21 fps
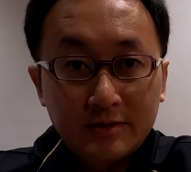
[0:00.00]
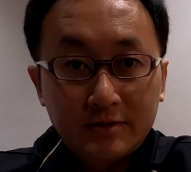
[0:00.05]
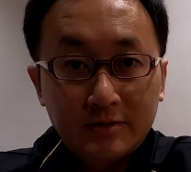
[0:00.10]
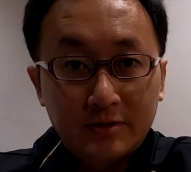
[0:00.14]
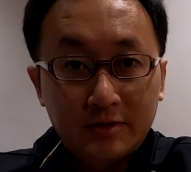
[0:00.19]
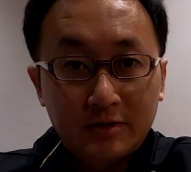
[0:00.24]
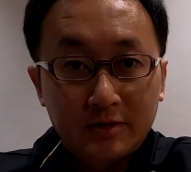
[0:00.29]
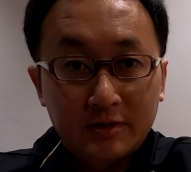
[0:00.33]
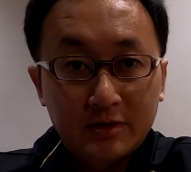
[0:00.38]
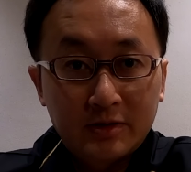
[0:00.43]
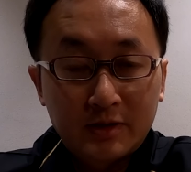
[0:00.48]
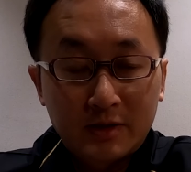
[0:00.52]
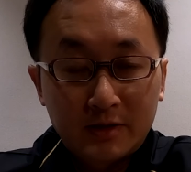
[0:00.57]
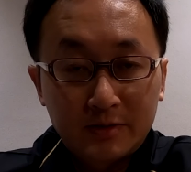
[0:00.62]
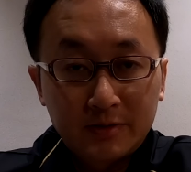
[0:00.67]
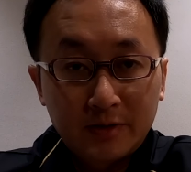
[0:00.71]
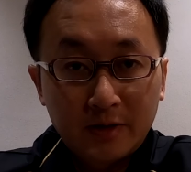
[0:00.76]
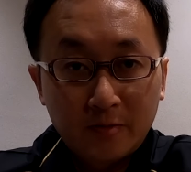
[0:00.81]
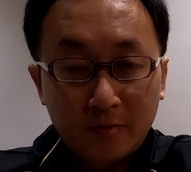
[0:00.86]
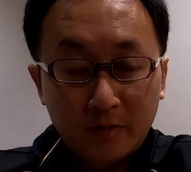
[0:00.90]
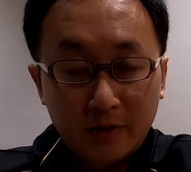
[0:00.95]
for your
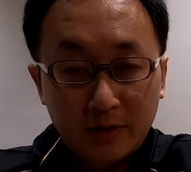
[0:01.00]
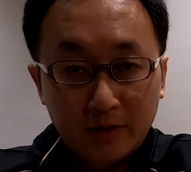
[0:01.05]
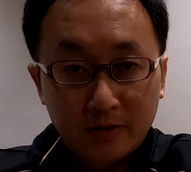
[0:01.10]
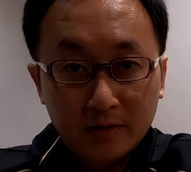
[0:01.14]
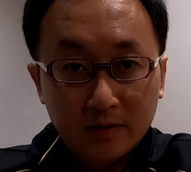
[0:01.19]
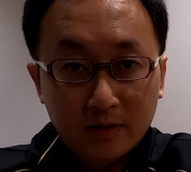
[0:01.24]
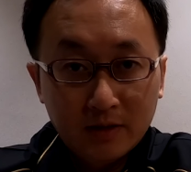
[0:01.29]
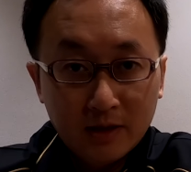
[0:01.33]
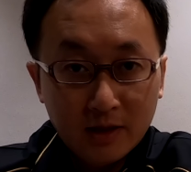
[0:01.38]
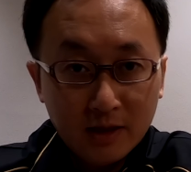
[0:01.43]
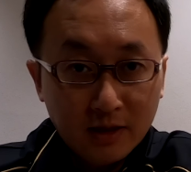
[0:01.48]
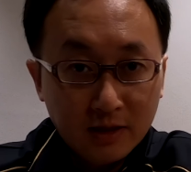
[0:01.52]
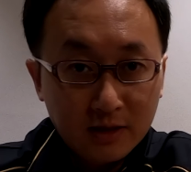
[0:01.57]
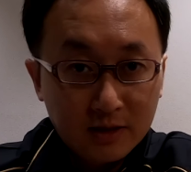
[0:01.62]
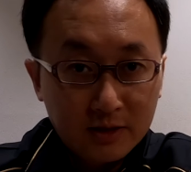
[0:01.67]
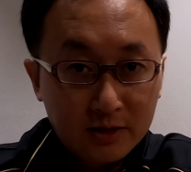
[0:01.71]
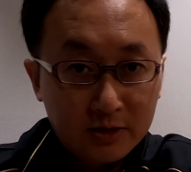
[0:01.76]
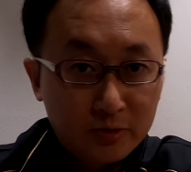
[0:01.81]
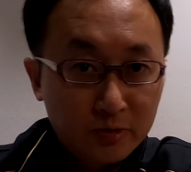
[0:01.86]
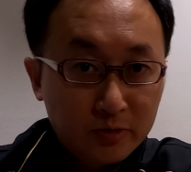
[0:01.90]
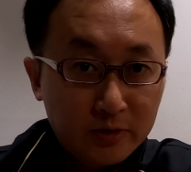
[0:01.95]
steering wheel,
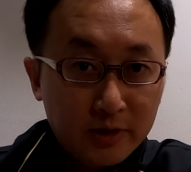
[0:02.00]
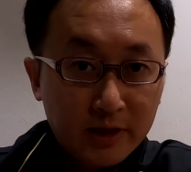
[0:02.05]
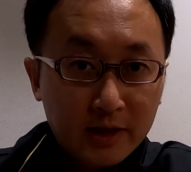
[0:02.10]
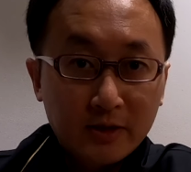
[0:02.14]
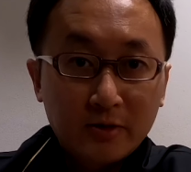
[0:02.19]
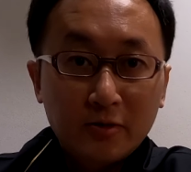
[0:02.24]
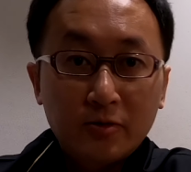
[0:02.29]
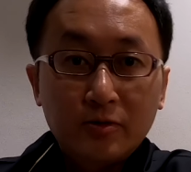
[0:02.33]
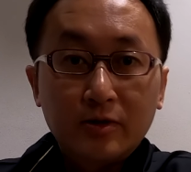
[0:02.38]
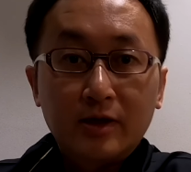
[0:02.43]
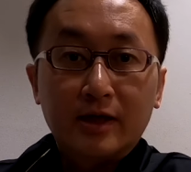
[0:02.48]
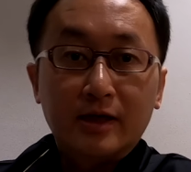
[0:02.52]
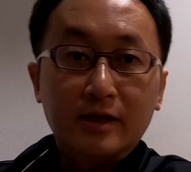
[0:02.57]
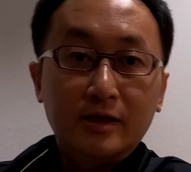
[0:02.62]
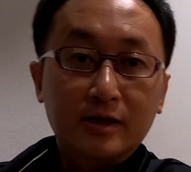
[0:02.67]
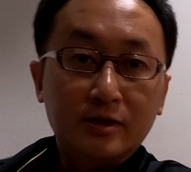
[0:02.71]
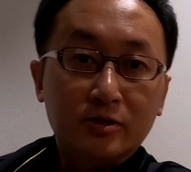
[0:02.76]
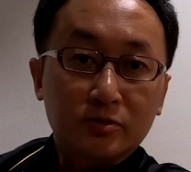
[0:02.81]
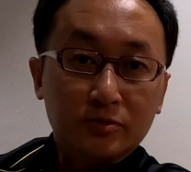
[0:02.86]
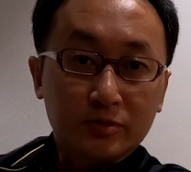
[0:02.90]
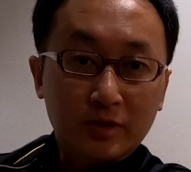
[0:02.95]
do take note that you need to